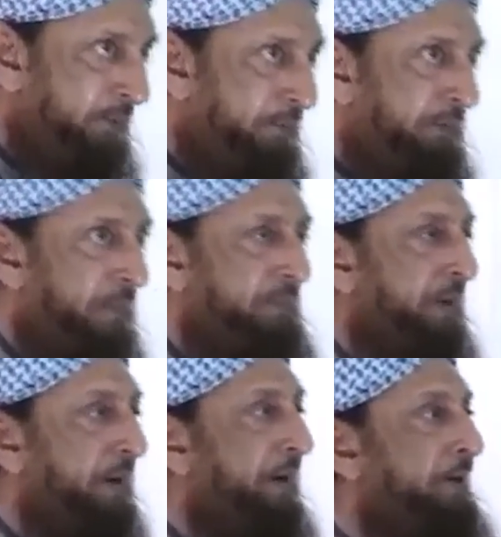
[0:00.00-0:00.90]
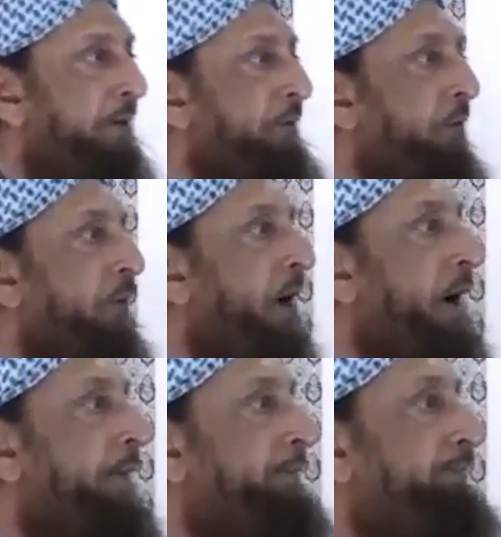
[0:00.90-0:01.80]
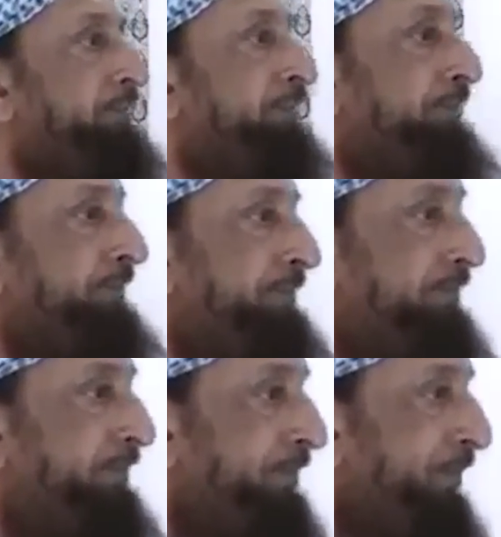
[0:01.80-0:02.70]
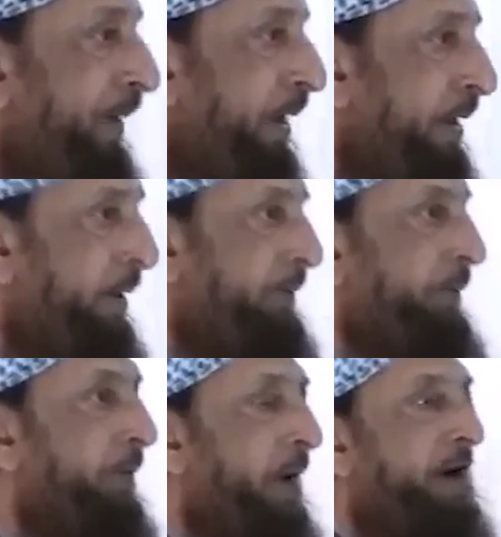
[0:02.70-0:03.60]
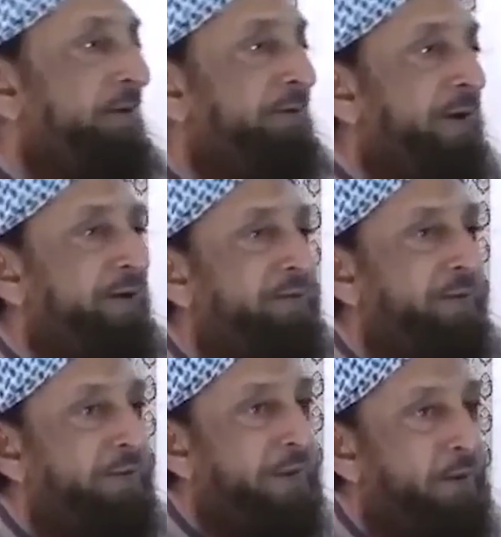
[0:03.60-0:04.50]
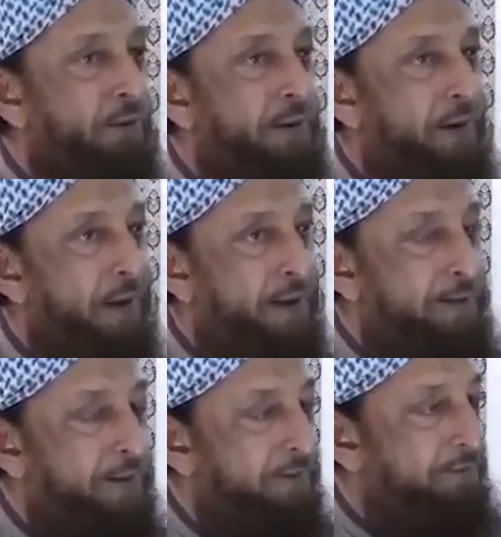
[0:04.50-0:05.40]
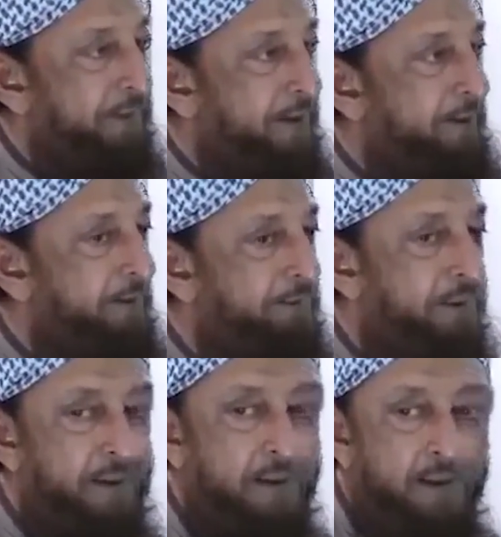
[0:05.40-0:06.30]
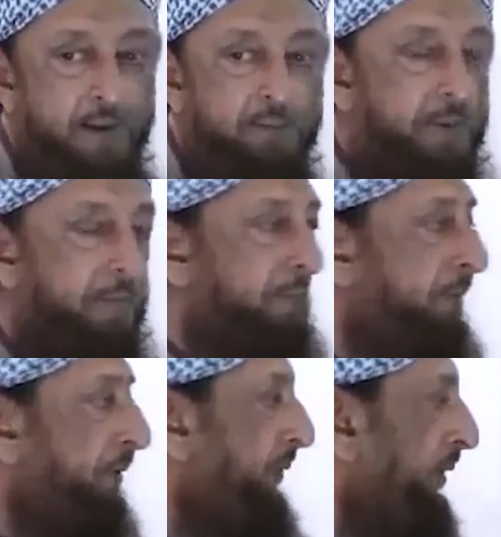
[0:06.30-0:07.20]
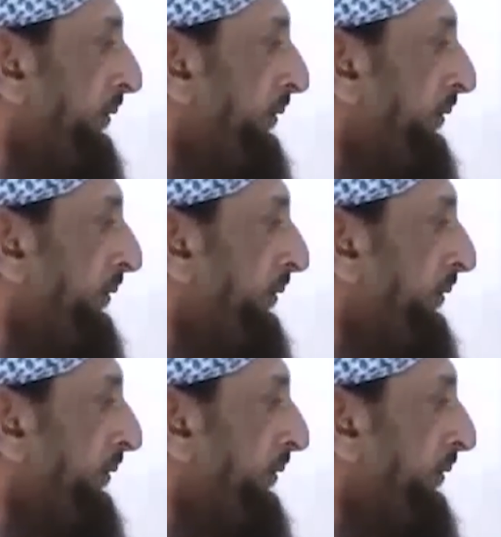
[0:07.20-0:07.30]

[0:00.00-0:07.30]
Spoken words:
because of something in the Torah. The Torah says that the Holy Land extends from